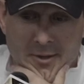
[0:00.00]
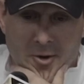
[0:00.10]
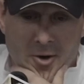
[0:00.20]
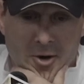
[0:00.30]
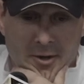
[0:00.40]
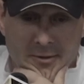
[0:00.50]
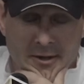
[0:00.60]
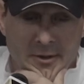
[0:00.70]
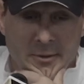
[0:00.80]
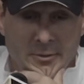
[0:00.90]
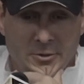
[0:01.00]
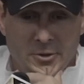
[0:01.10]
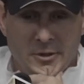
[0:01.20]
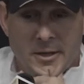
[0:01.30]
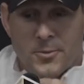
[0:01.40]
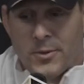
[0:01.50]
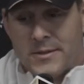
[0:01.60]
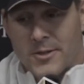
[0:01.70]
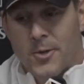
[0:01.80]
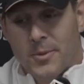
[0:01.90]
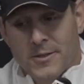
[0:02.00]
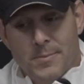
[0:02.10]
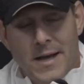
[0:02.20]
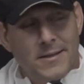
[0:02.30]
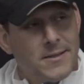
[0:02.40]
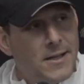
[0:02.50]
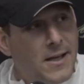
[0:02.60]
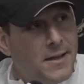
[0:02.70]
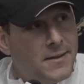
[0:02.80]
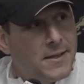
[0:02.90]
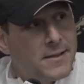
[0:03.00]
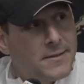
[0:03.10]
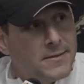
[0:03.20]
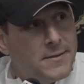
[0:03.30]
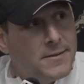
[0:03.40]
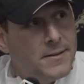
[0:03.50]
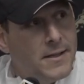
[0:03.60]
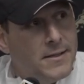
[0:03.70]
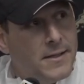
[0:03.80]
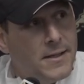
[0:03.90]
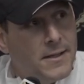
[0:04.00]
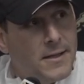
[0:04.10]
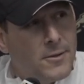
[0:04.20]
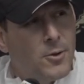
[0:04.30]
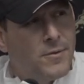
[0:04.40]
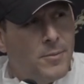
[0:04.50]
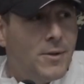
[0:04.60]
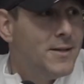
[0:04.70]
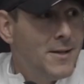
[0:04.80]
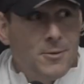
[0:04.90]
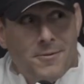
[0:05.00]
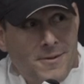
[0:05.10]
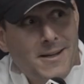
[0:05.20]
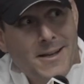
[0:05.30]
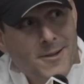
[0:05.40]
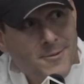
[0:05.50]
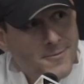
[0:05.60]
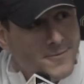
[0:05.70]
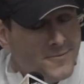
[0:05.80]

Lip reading: long I know he was hurt a couple weeks ago, but he's back today, I think. And I don't know if he played today. I'm going to find out.